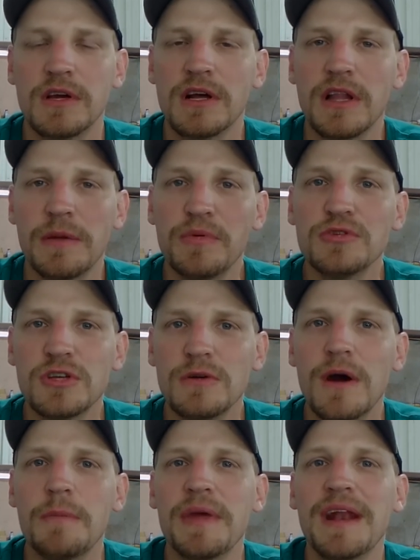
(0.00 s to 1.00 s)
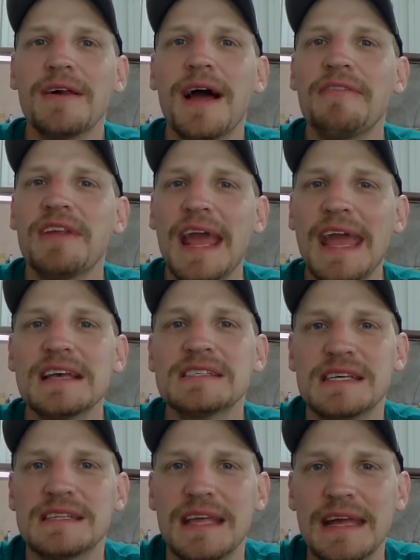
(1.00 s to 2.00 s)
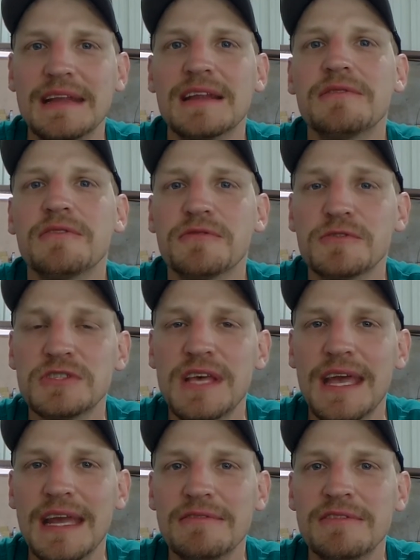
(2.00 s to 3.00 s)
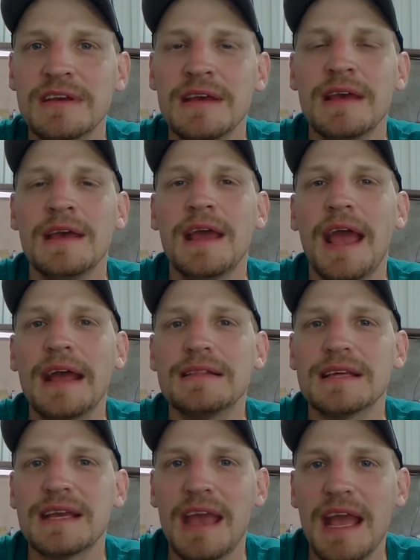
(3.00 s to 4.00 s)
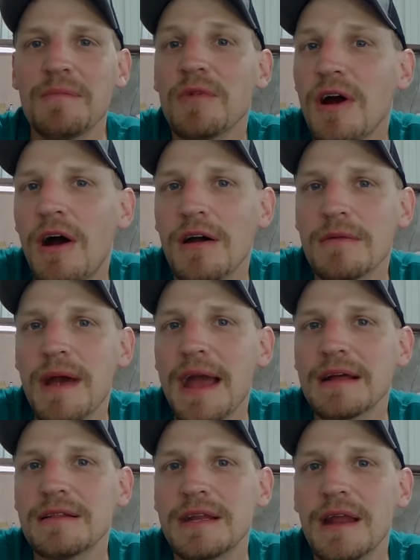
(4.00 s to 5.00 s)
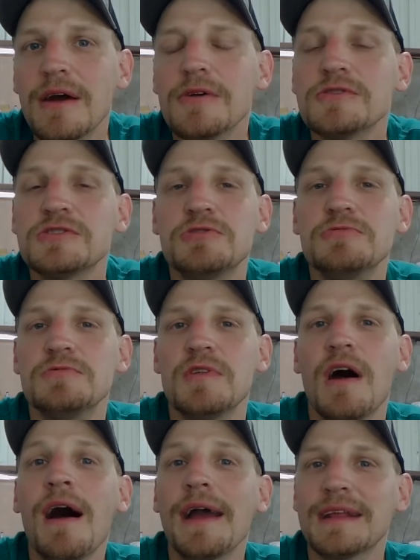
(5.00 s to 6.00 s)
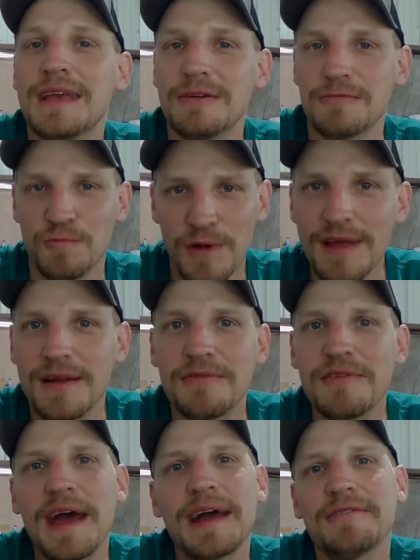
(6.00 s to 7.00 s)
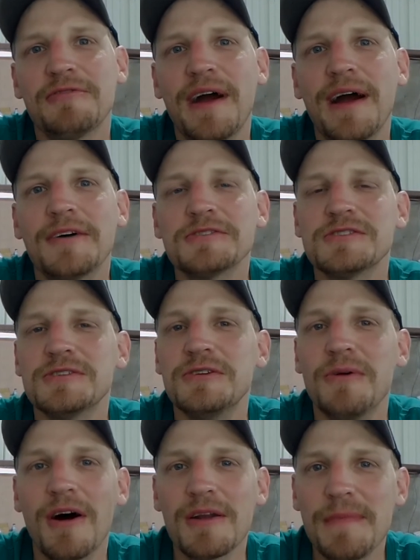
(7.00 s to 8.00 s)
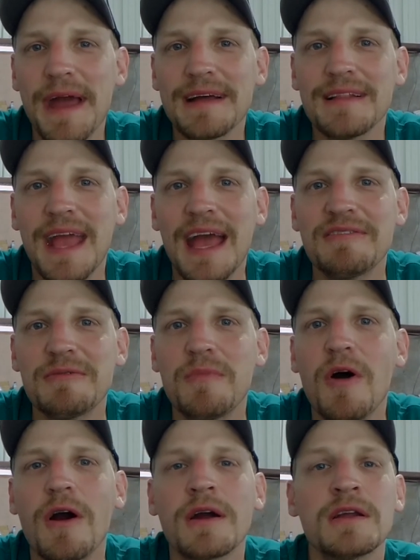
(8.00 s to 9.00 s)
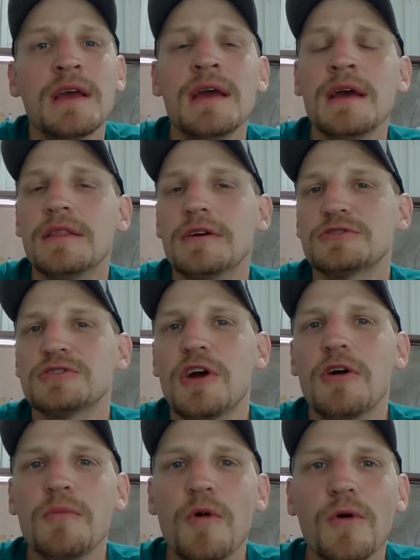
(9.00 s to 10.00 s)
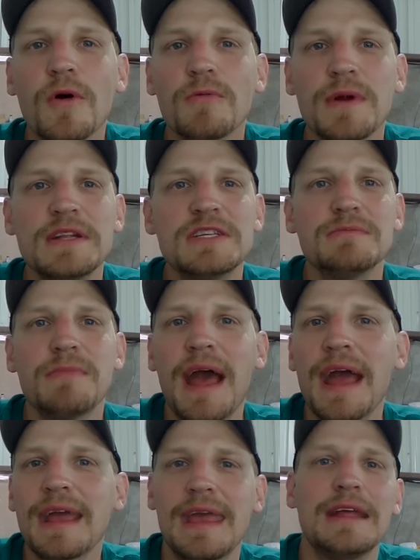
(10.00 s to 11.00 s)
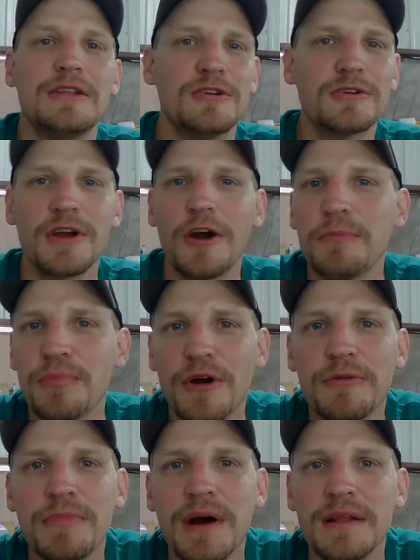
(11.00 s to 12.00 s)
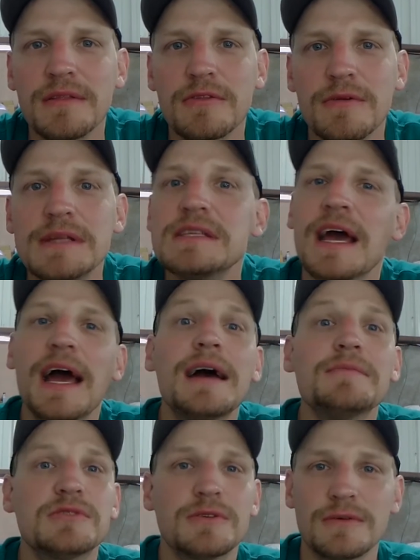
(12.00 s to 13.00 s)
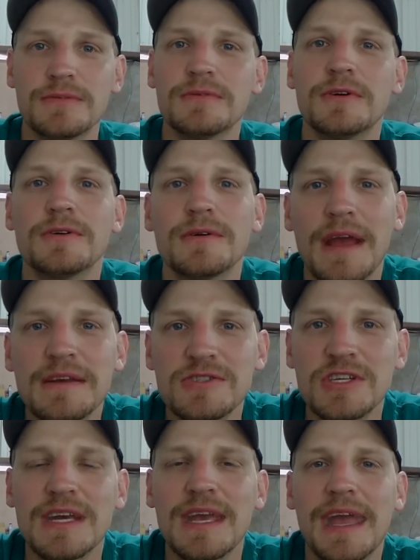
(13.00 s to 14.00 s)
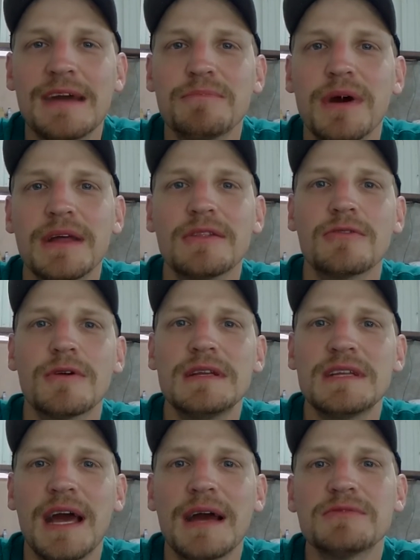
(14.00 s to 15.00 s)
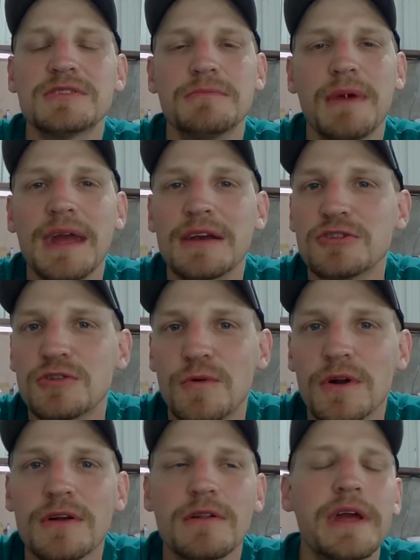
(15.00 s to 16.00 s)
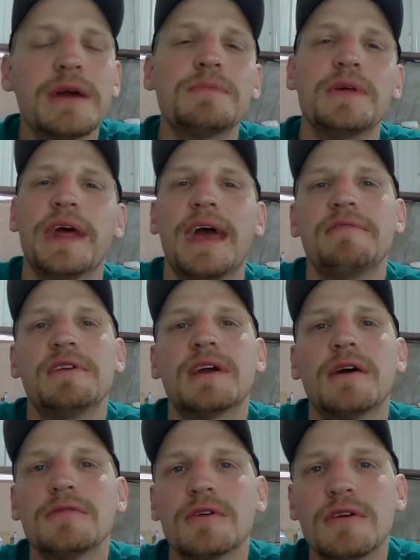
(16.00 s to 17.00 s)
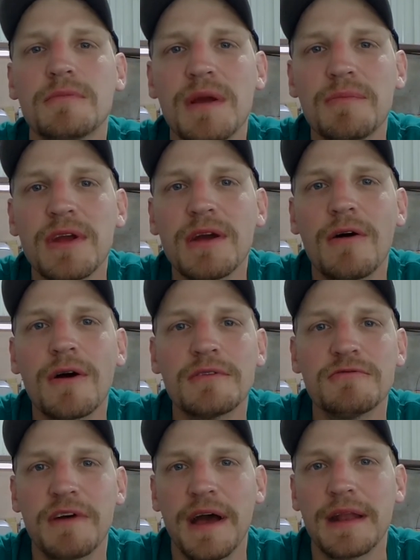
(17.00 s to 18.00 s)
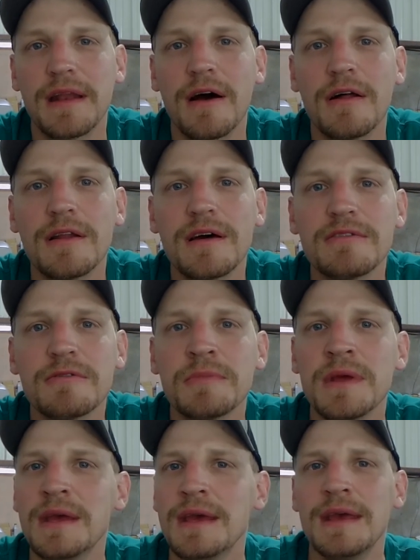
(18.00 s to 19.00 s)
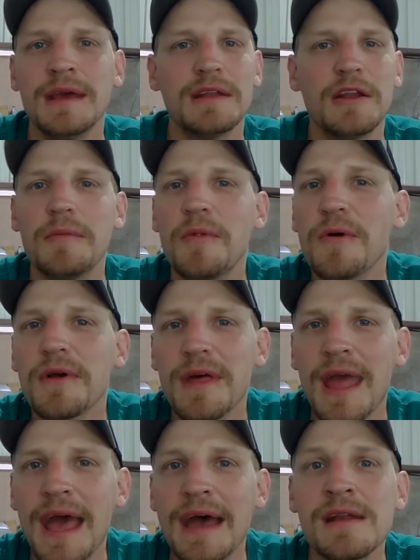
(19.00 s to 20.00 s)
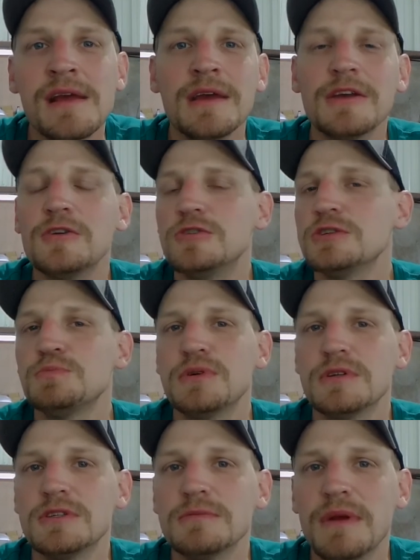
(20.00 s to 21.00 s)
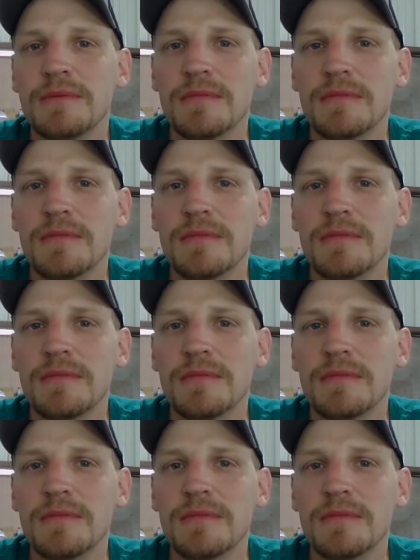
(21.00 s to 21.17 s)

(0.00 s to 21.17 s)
clip will show up and it'll have an S at the end of it for save. And the camera automatically knows to not get rid of that file. So you automatically have it marked. There's no more reaching back, hitting your GoPro button three times or your SJ Cam button three times to make a shorter clip than having to go through your memory card and find all of them. No more of that. You just put your